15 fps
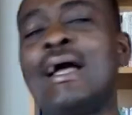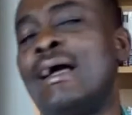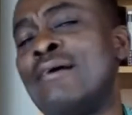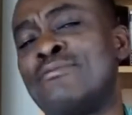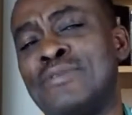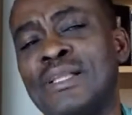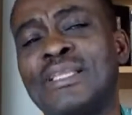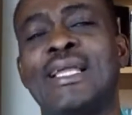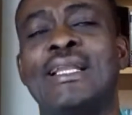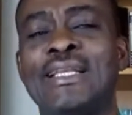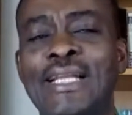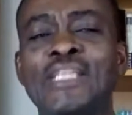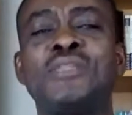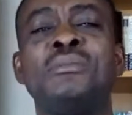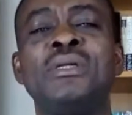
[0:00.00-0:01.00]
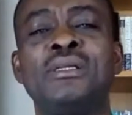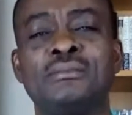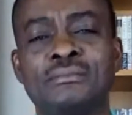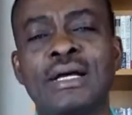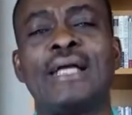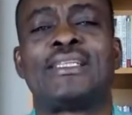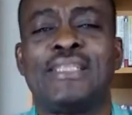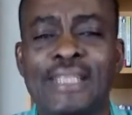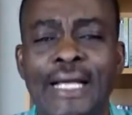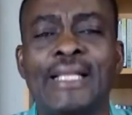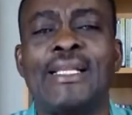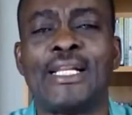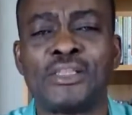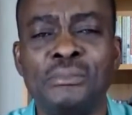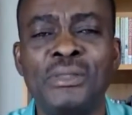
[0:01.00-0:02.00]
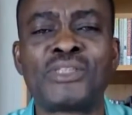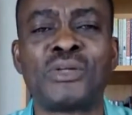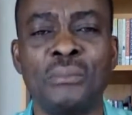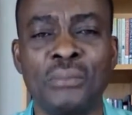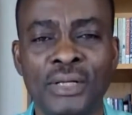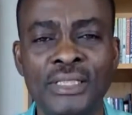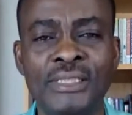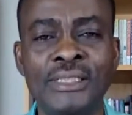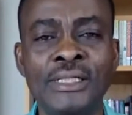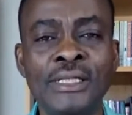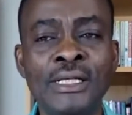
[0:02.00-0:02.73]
I felt I needed to make some money.